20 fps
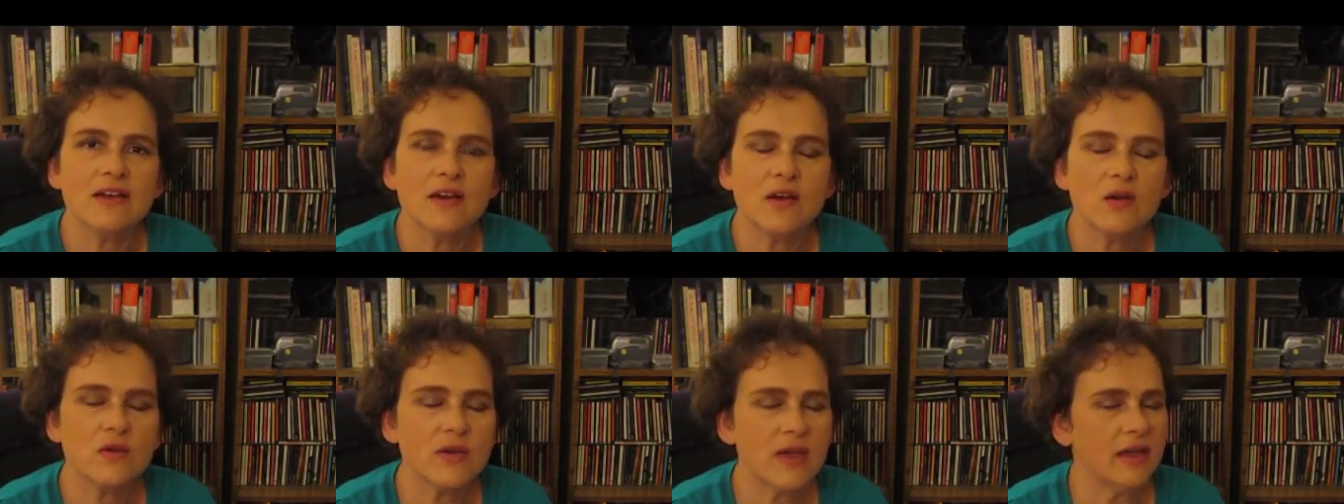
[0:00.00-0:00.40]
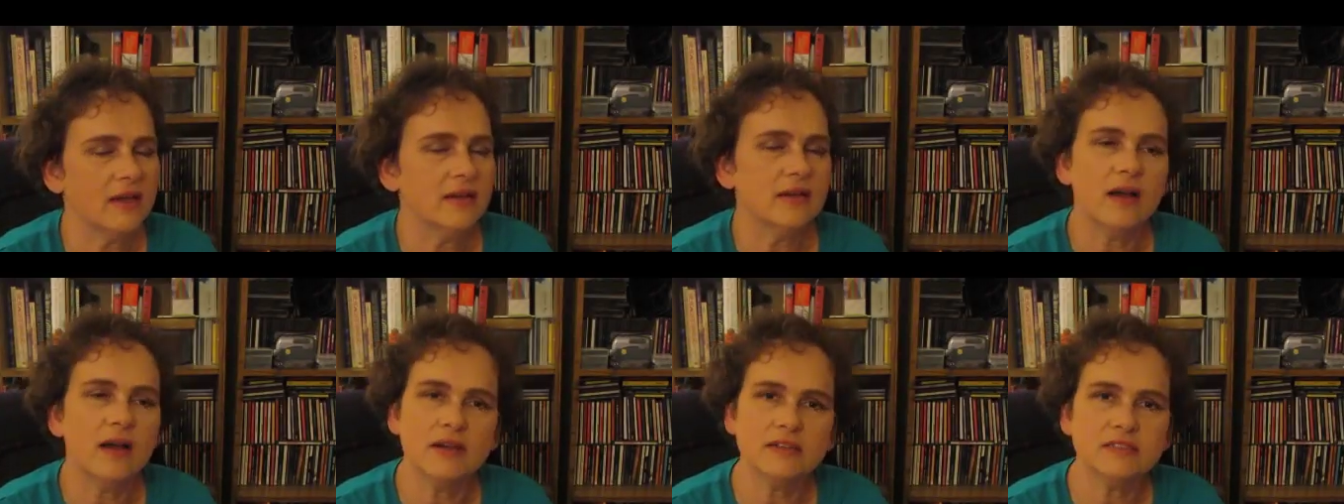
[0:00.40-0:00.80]
Okay,
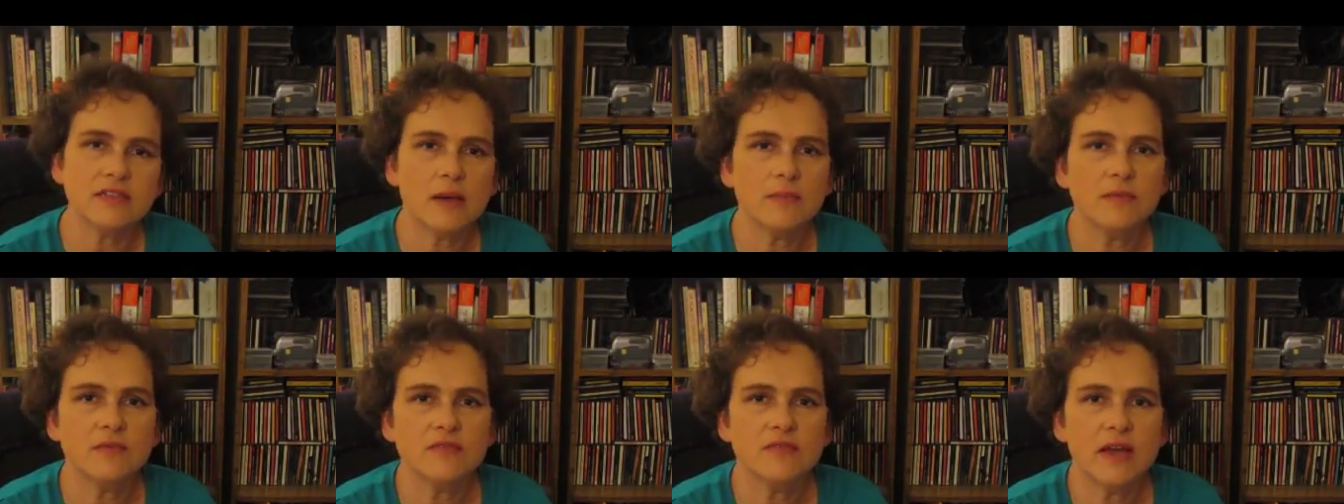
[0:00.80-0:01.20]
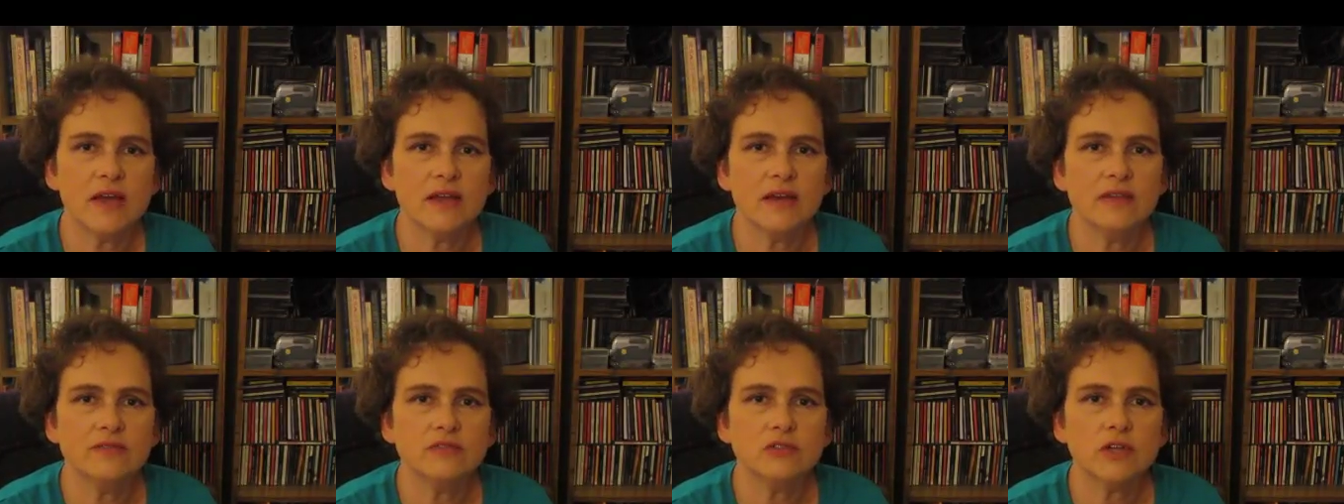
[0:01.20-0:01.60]
on top of
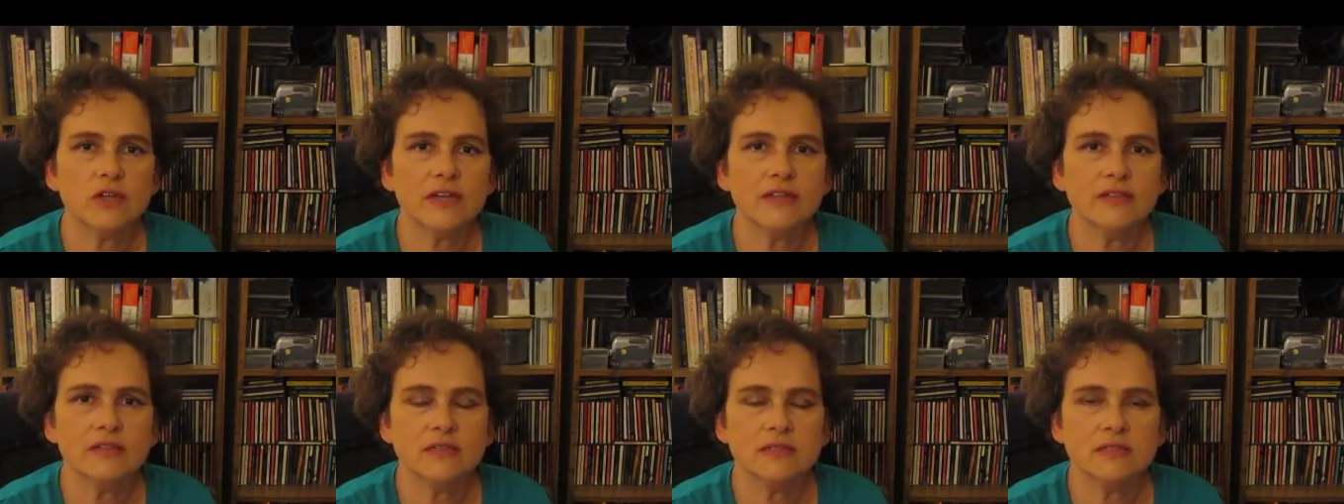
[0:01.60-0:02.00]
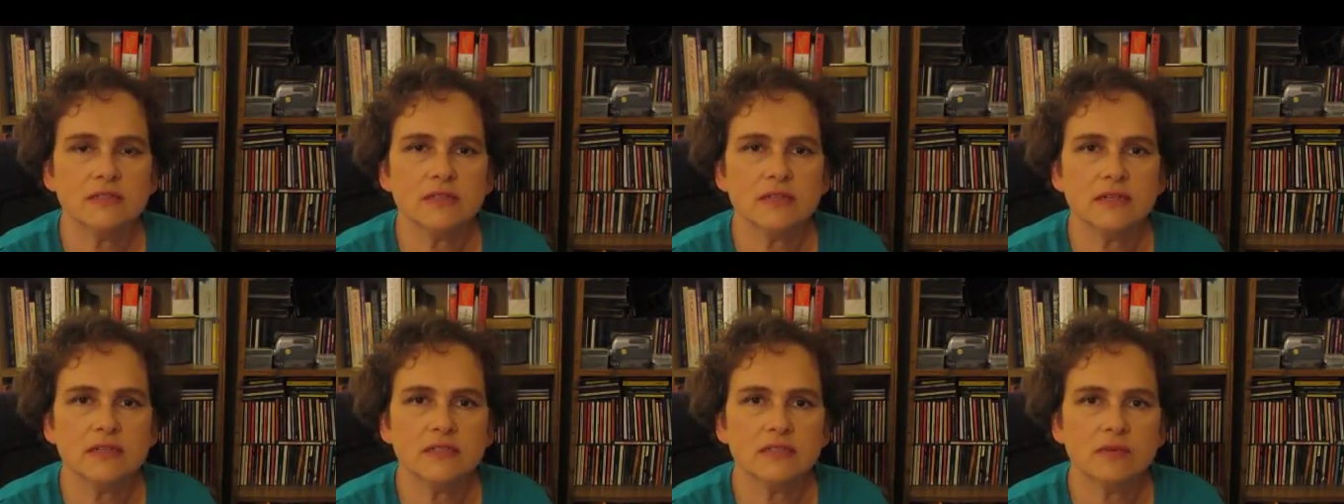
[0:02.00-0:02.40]
that, I've tried things
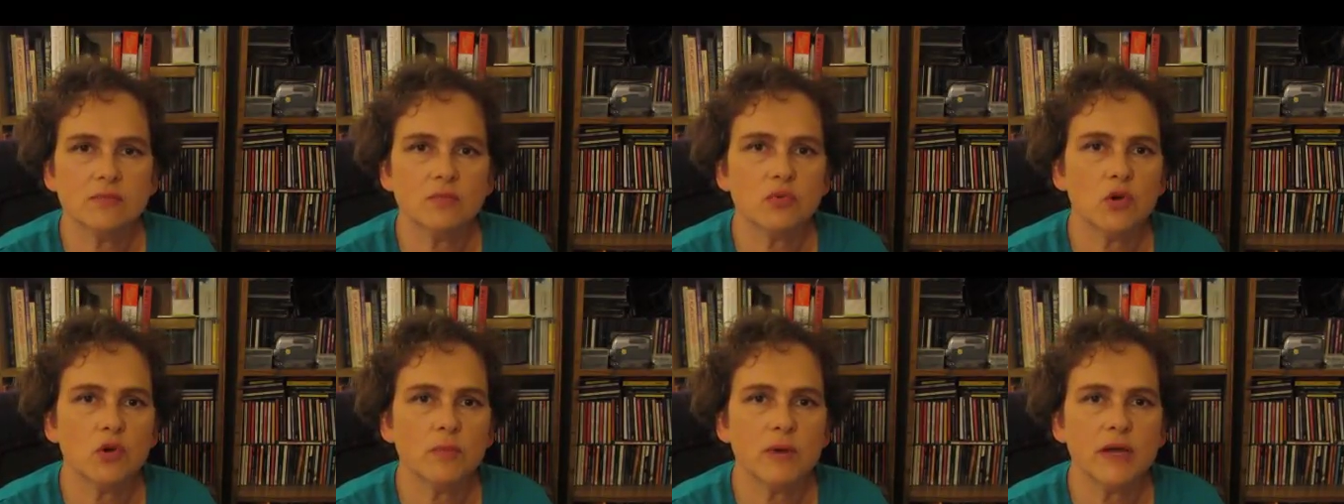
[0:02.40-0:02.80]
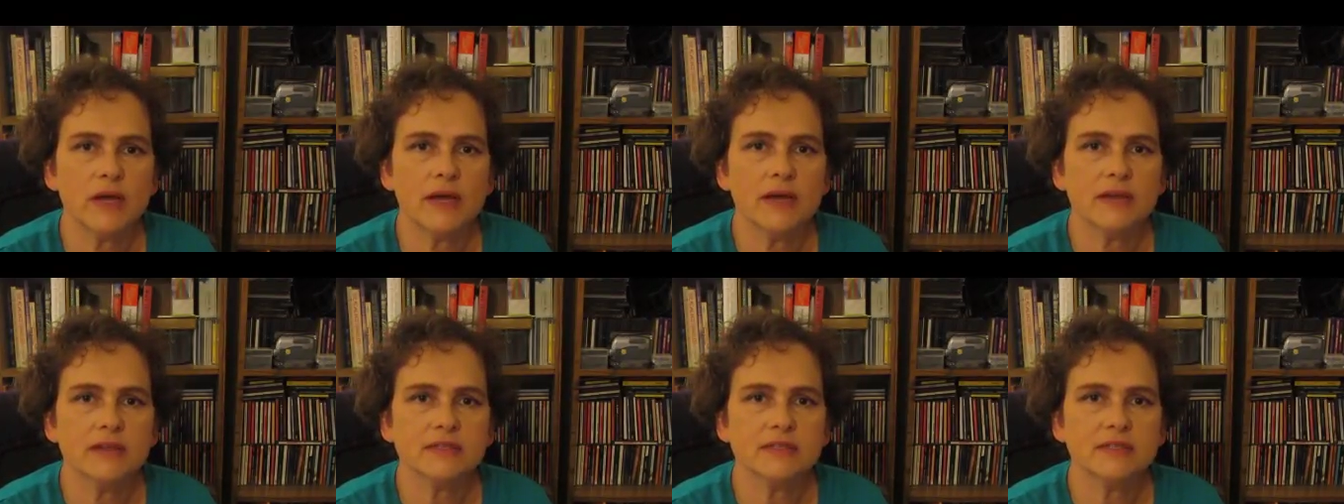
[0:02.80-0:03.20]
like some
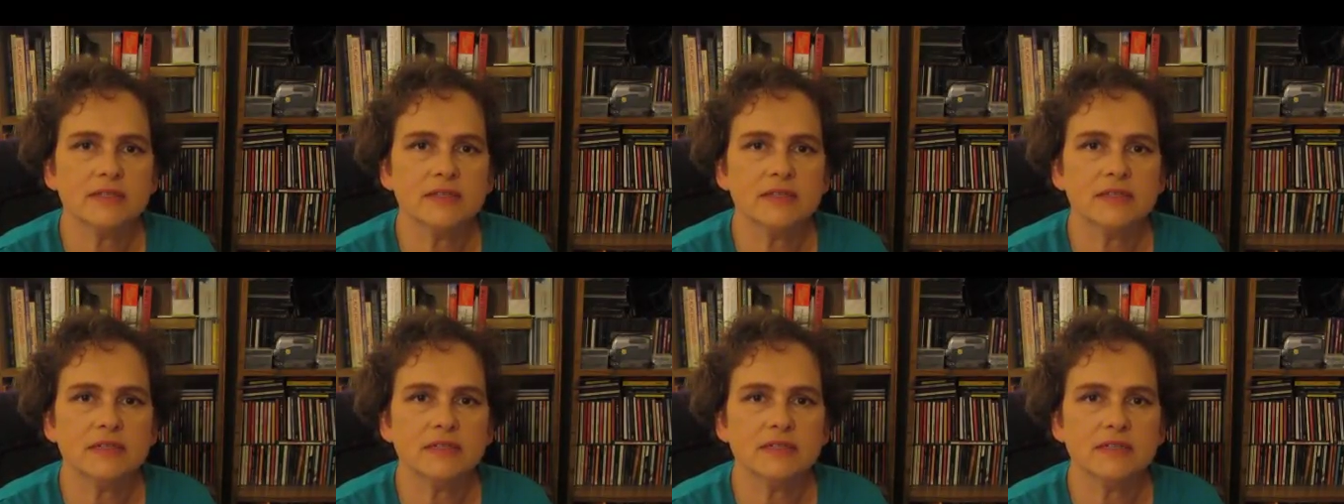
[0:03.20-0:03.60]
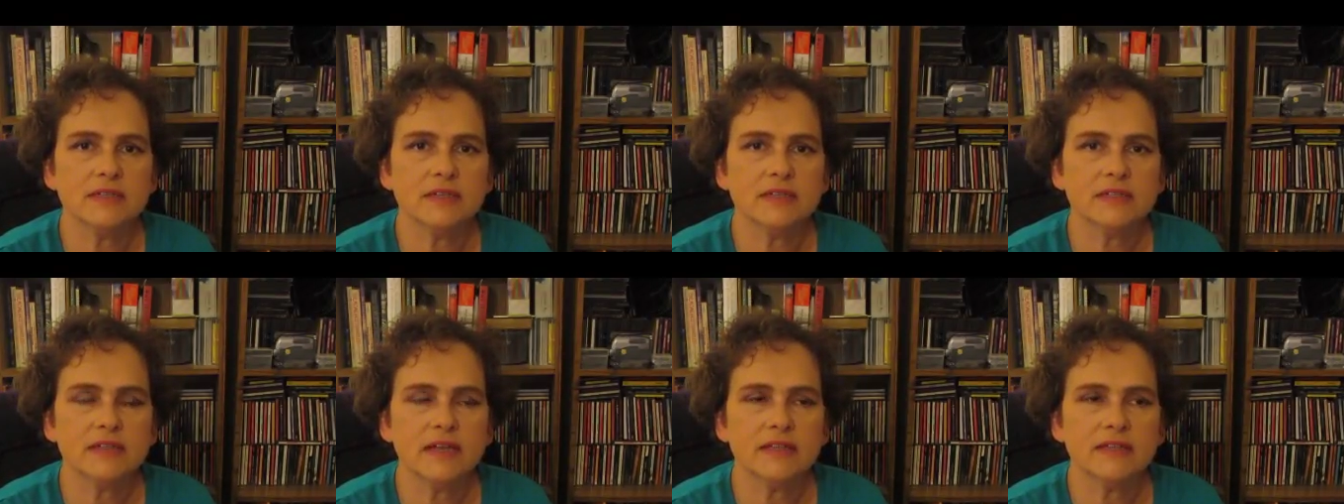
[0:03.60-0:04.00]
probiotics and things
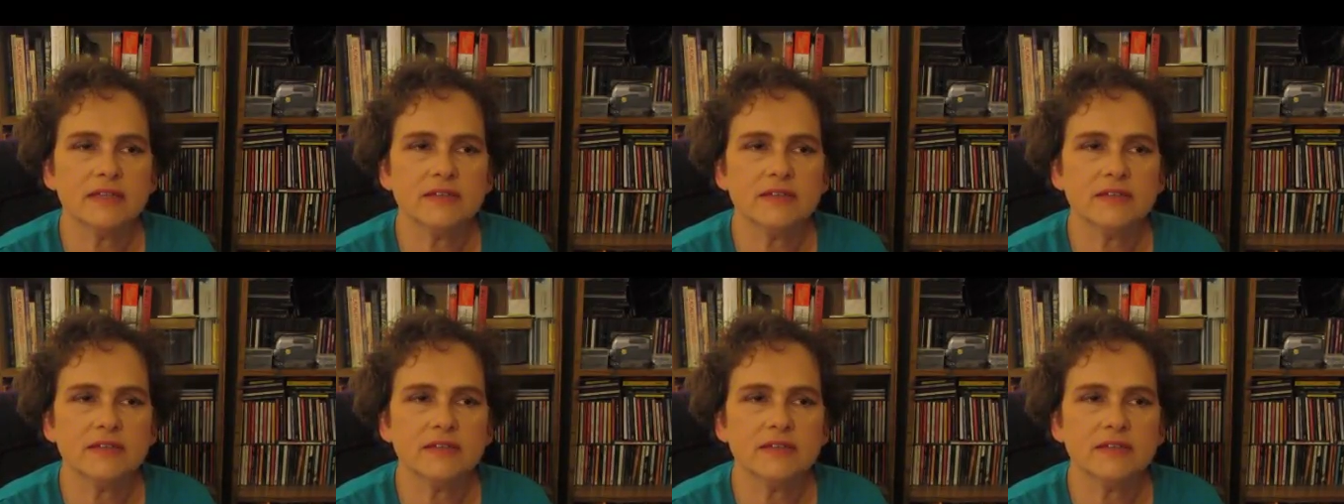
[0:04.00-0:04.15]
like that.